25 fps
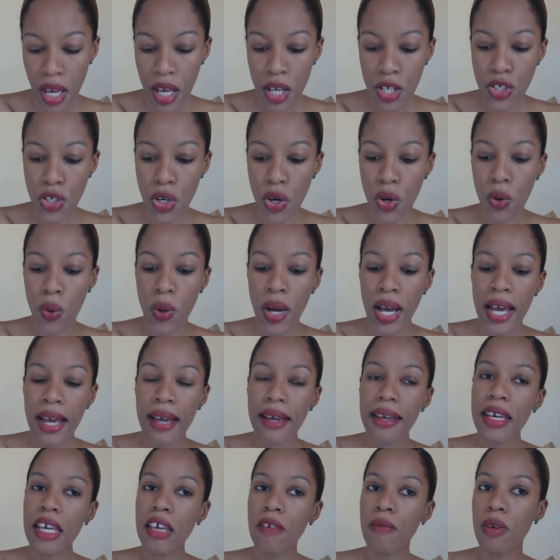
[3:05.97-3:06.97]
So
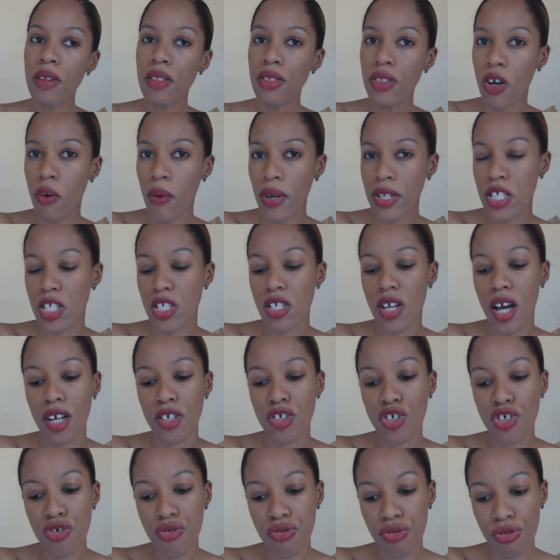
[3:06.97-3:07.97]
even though it's
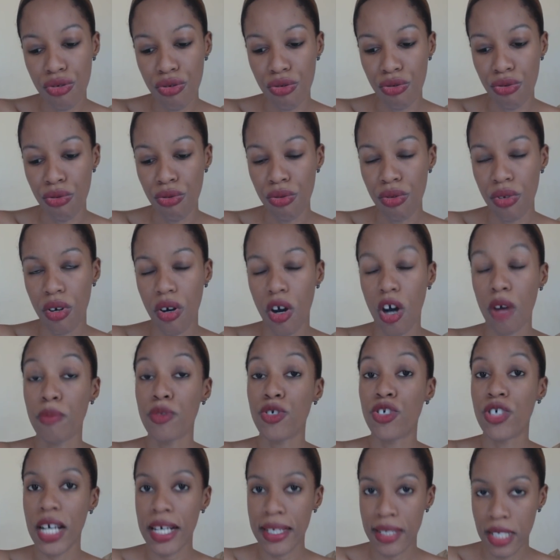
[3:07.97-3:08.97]
not true,
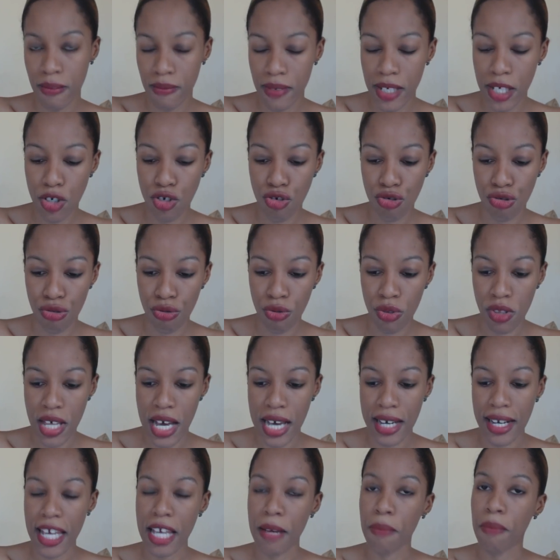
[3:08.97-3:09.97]
objectively true,
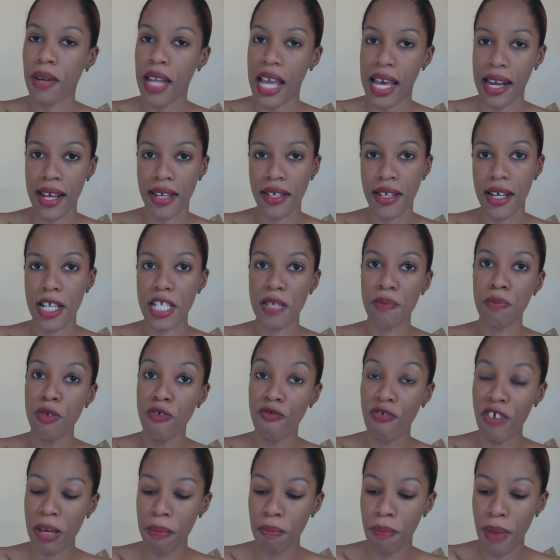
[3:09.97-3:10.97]
that a planet is
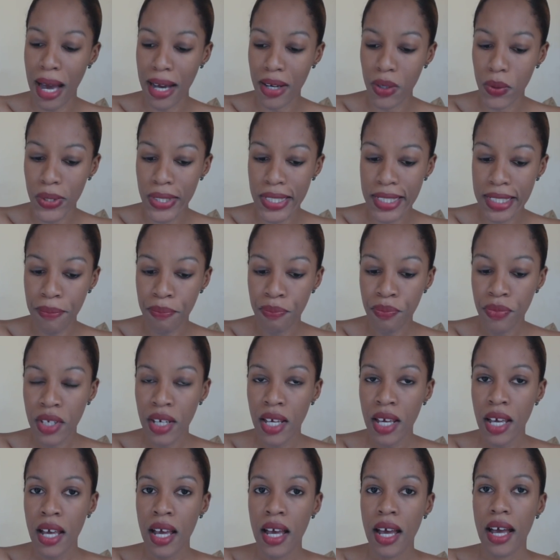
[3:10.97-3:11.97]
moving backward
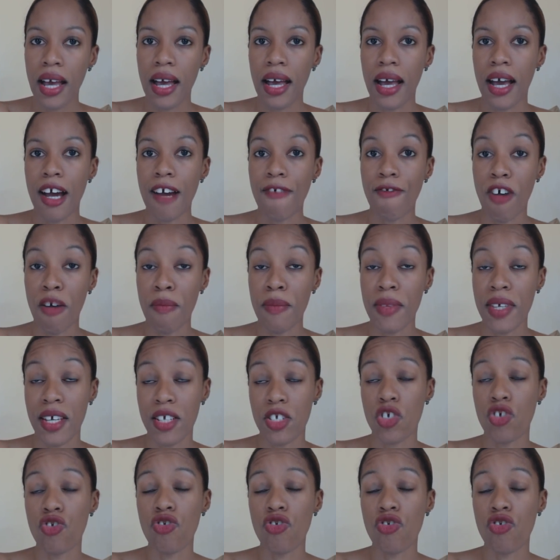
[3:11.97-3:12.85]
from the